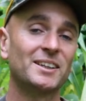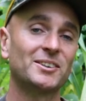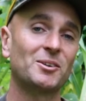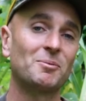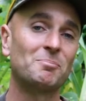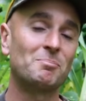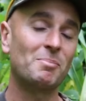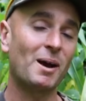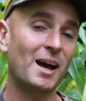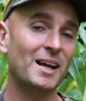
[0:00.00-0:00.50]

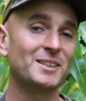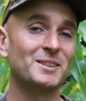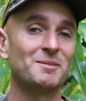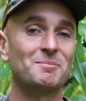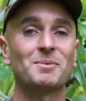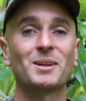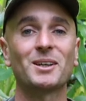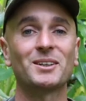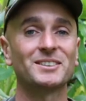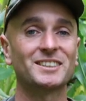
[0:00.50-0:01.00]

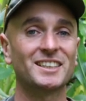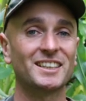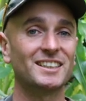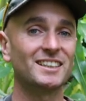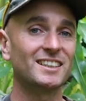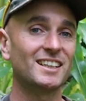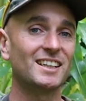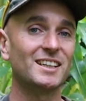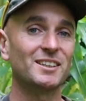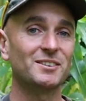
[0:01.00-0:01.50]
companion
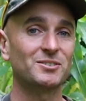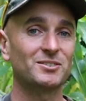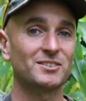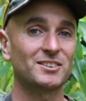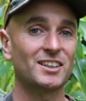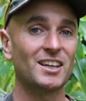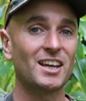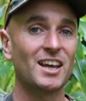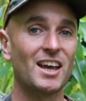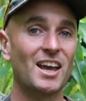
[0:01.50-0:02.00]
planting gift